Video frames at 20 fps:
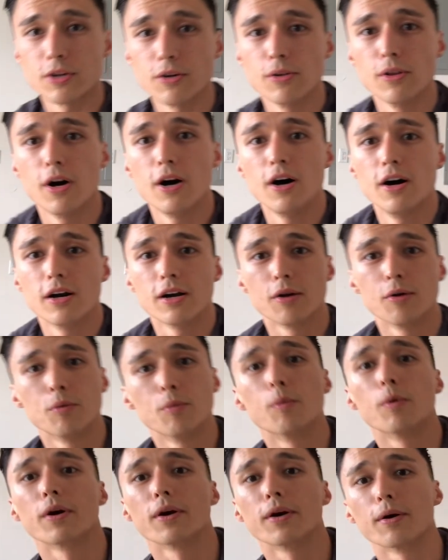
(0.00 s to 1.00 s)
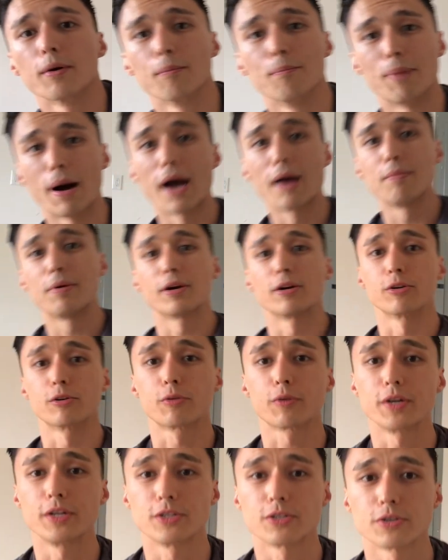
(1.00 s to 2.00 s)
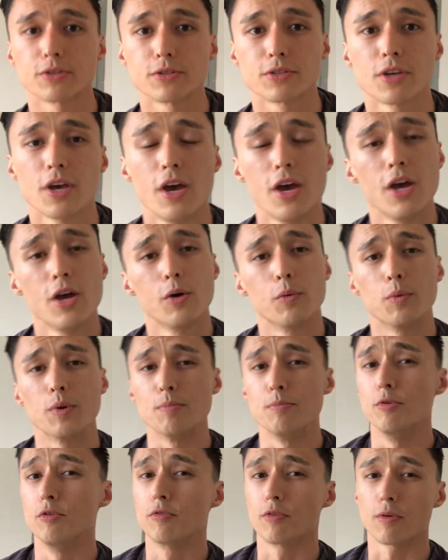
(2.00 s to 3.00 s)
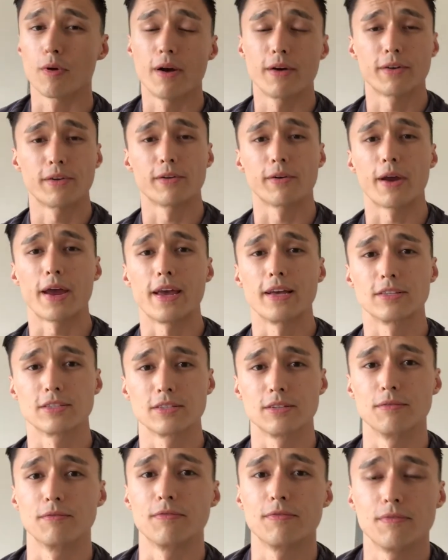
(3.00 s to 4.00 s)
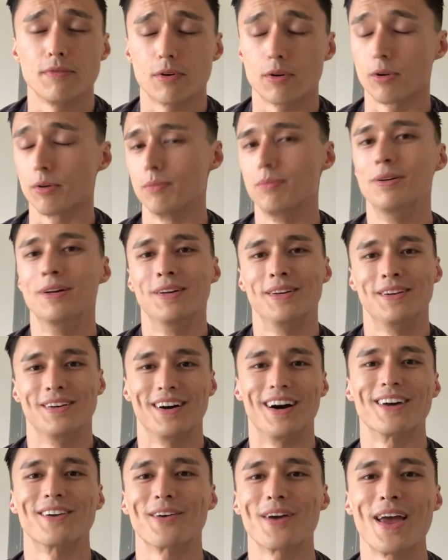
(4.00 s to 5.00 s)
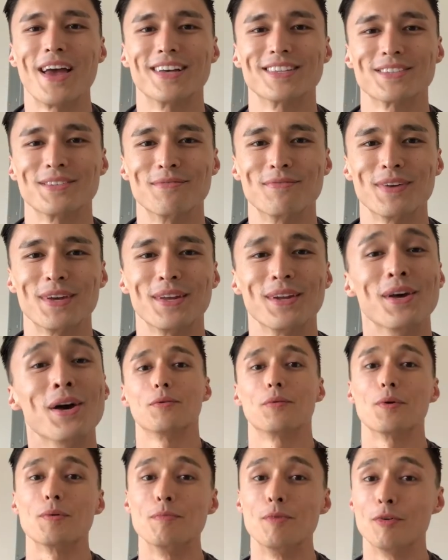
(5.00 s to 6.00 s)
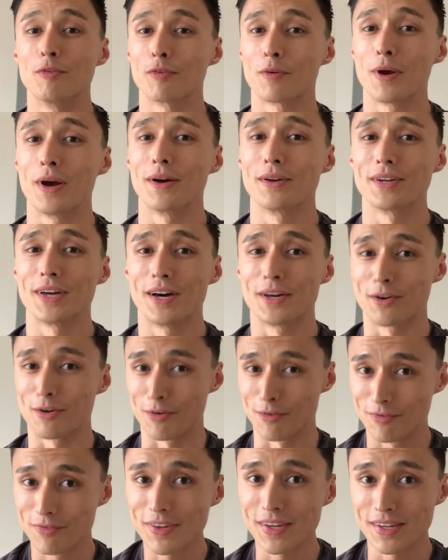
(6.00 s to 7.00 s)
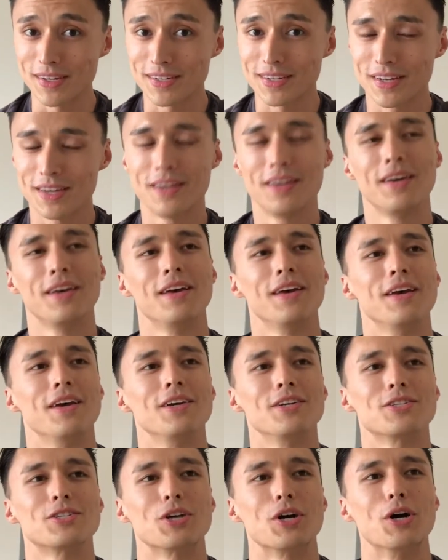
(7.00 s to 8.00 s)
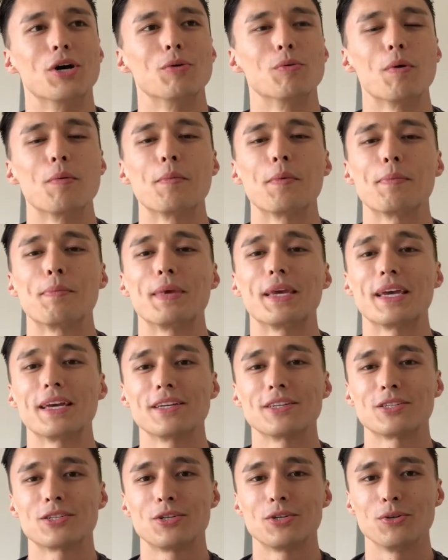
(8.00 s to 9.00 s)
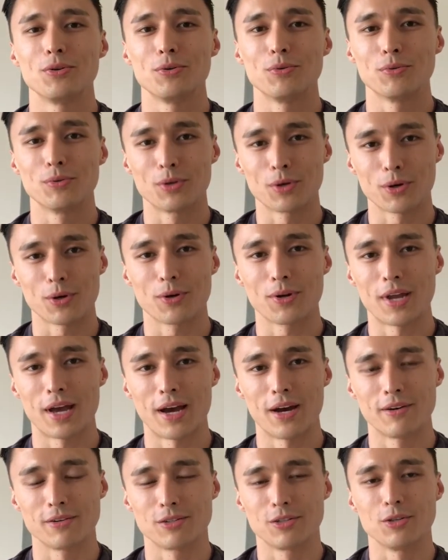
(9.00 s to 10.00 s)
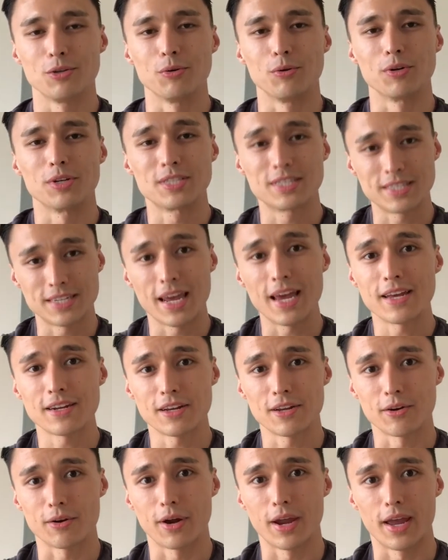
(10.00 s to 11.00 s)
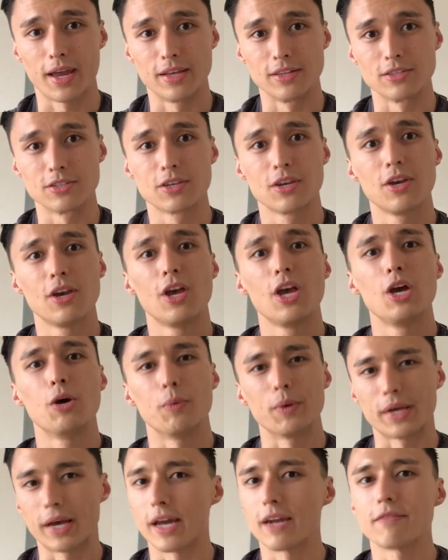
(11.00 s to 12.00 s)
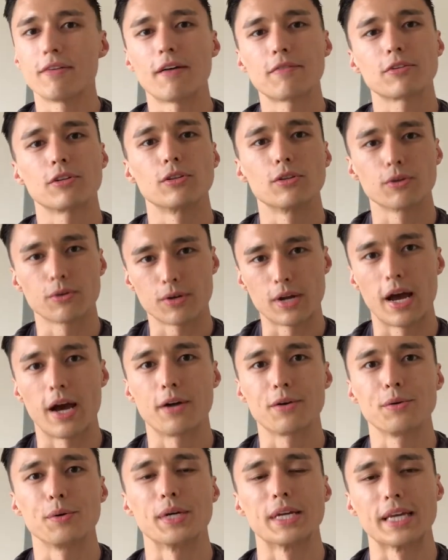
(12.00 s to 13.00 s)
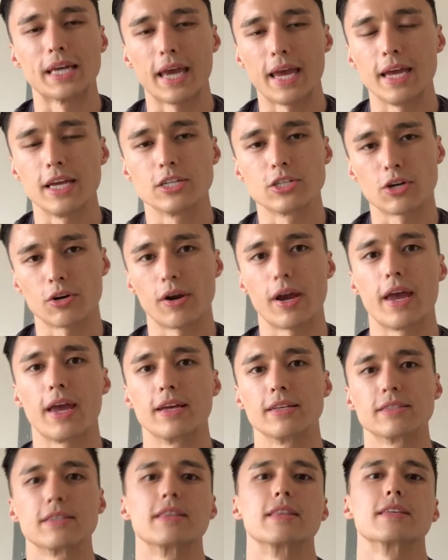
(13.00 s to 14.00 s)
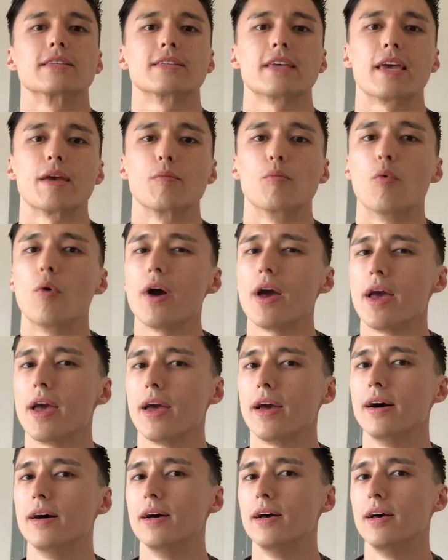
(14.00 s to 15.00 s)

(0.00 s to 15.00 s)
long. We're bipedal creatures. We move around on our hands and feet. We move around on our feet. So when we begin to learn how to stand on our hands, we kind of have to learn how to engage our hands in the same way